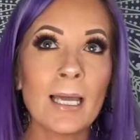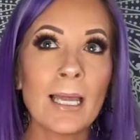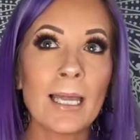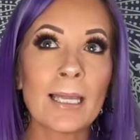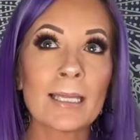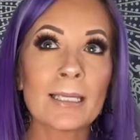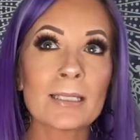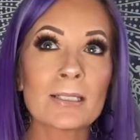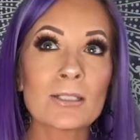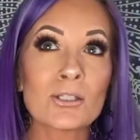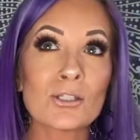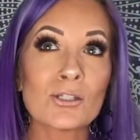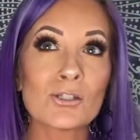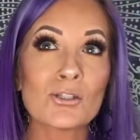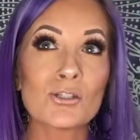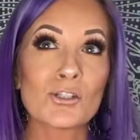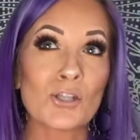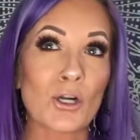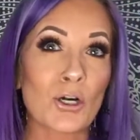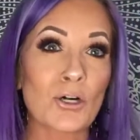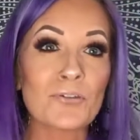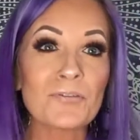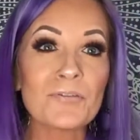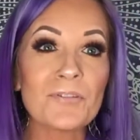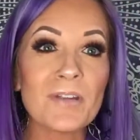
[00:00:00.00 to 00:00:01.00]
I guess,
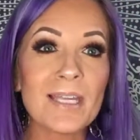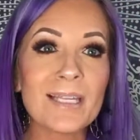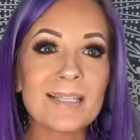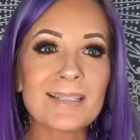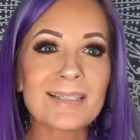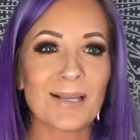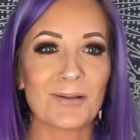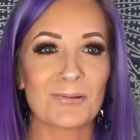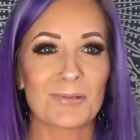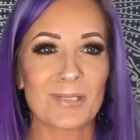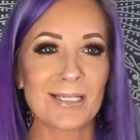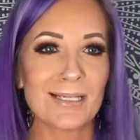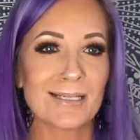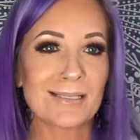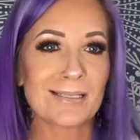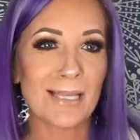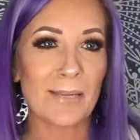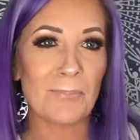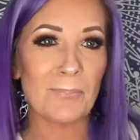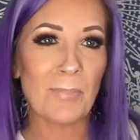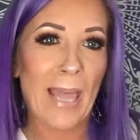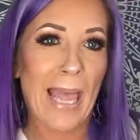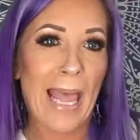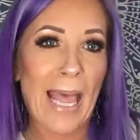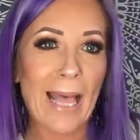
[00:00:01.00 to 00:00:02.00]
surface. I was gonna
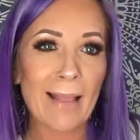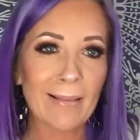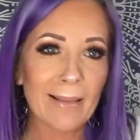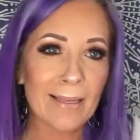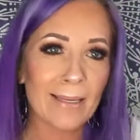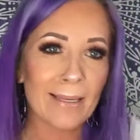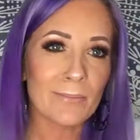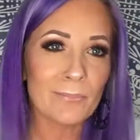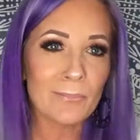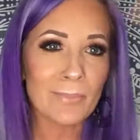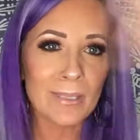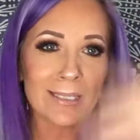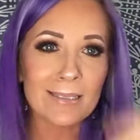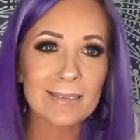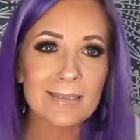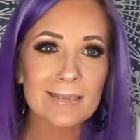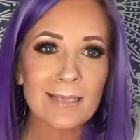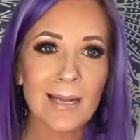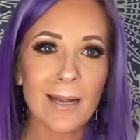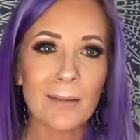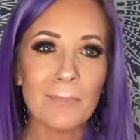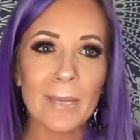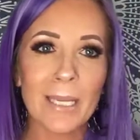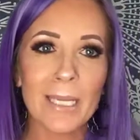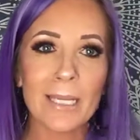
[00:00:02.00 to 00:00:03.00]
say palette, but it's
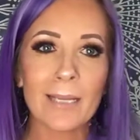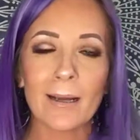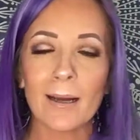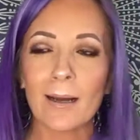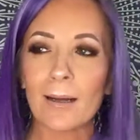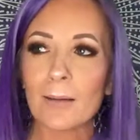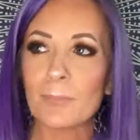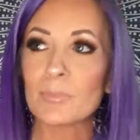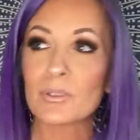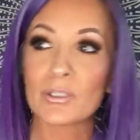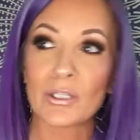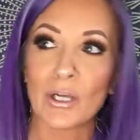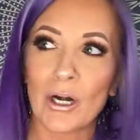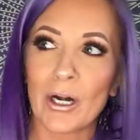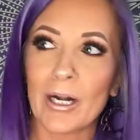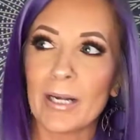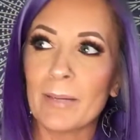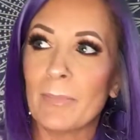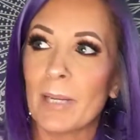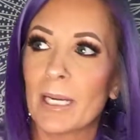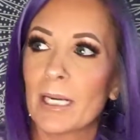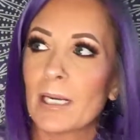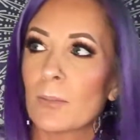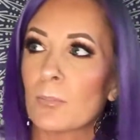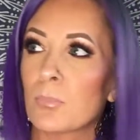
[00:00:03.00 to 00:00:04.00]
not makeup. Sorry,
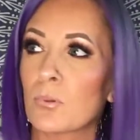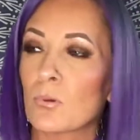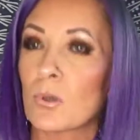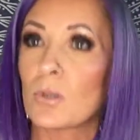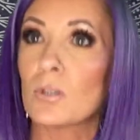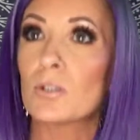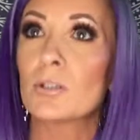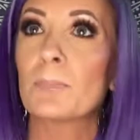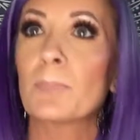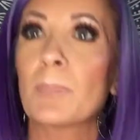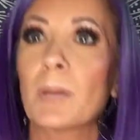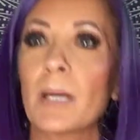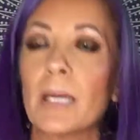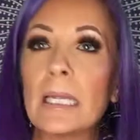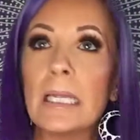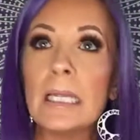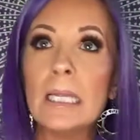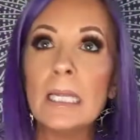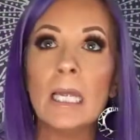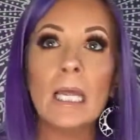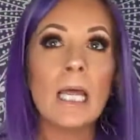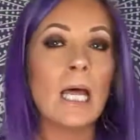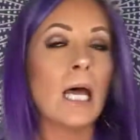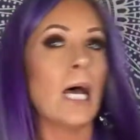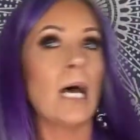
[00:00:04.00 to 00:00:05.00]
makeup world. But
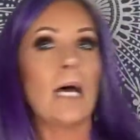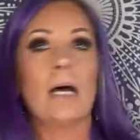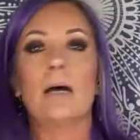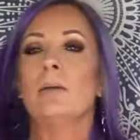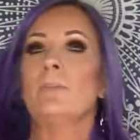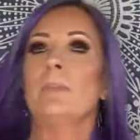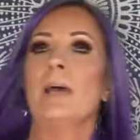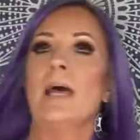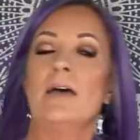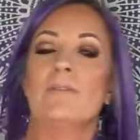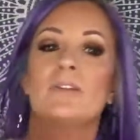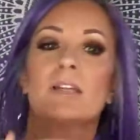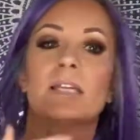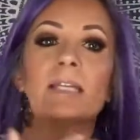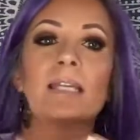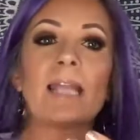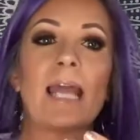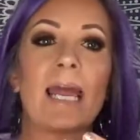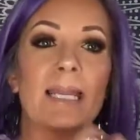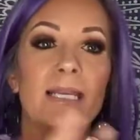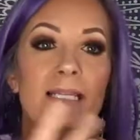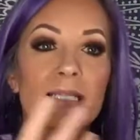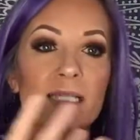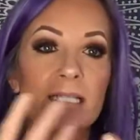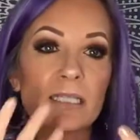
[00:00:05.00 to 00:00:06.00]
having a
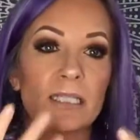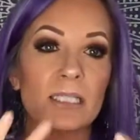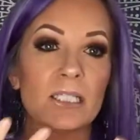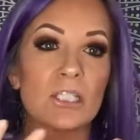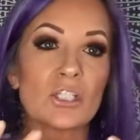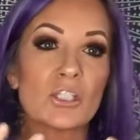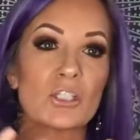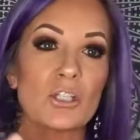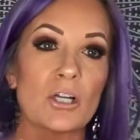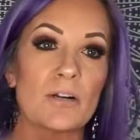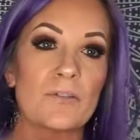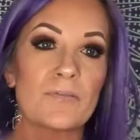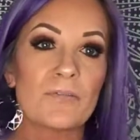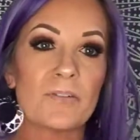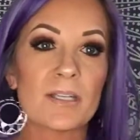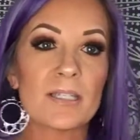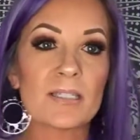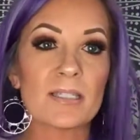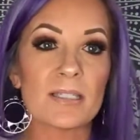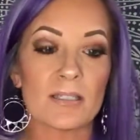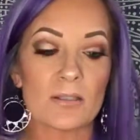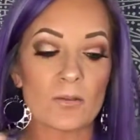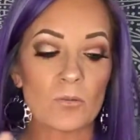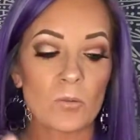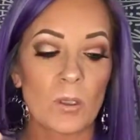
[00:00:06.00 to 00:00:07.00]
nice clean
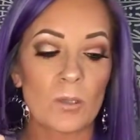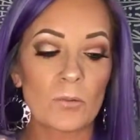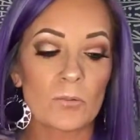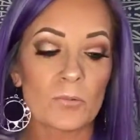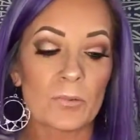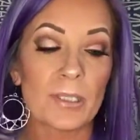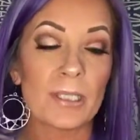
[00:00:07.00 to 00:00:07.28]
surface is what